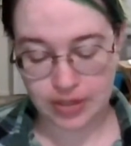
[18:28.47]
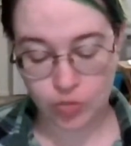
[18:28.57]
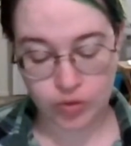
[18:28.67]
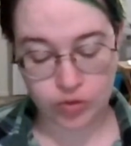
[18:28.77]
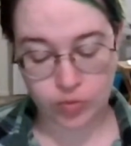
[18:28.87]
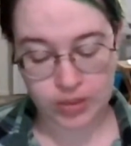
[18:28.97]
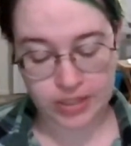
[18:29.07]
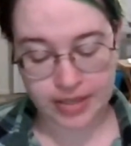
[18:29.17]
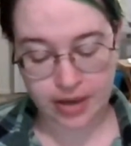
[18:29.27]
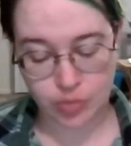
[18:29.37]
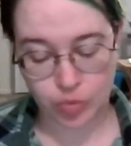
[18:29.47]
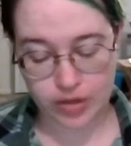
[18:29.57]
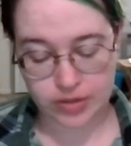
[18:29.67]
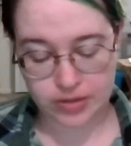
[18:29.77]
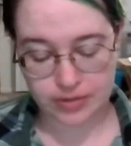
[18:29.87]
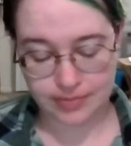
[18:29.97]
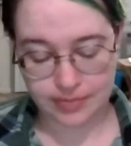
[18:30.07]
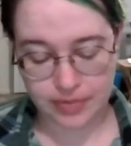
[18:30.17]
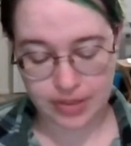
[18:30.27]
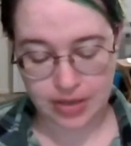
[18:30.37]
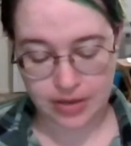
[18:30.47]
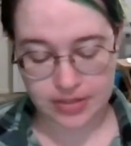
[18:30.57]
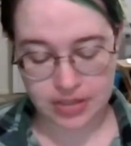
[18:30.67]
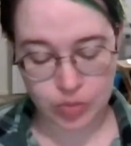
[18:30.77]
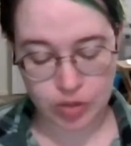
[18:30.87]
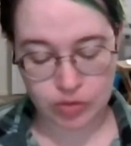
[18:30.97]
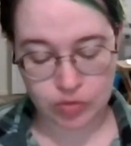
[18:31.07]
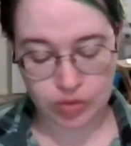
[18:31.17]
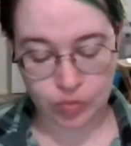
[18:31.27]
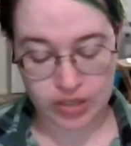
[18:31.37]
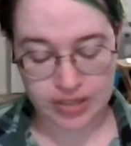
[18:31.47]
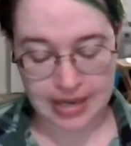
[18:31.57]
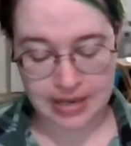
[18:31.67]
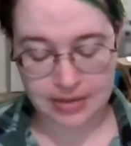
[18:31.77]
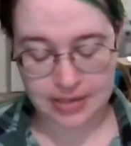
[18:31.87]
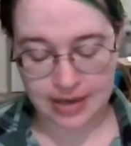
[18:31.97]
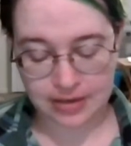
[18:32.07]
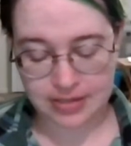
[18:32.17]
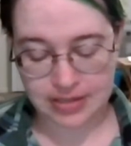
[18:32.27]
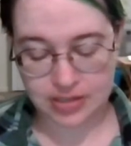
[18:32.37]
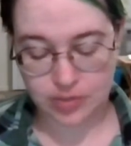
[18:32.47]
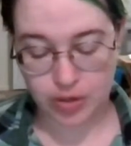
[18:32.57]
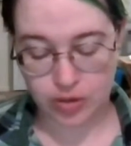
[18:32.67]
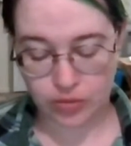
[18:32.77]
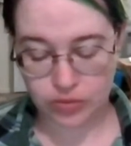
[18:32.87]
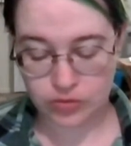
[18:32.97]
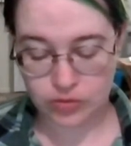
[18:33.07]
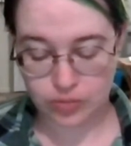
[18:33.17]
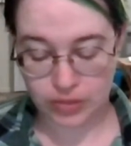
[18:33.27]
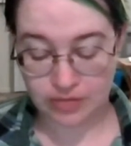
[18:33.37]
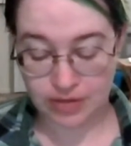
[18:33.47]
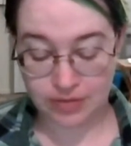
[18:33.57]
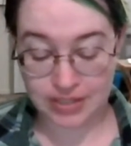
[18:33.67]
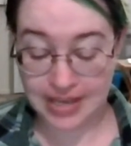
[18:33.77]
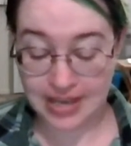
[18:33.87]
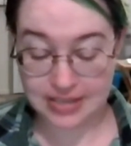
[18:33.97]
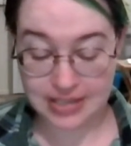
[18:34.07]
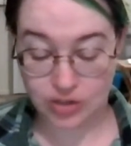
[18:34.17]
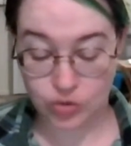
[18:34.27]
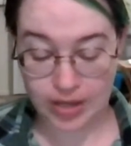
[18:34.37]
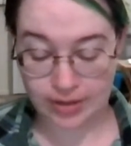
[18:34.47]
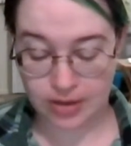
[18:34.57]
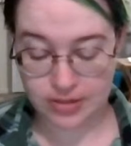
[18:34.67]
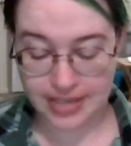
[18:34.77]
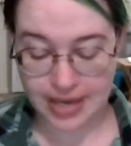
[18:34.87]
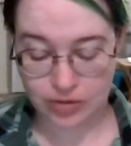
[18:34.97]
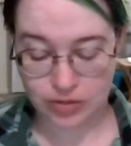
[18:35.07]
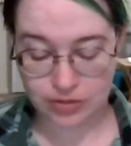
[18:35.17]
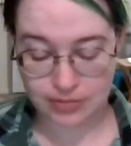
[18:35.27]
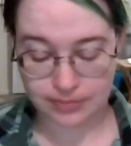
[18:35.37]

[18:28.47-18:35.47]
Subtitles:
He wondered what the time was. Somewhere between one day and the next, he supposed, but even of the days he had quite lost count.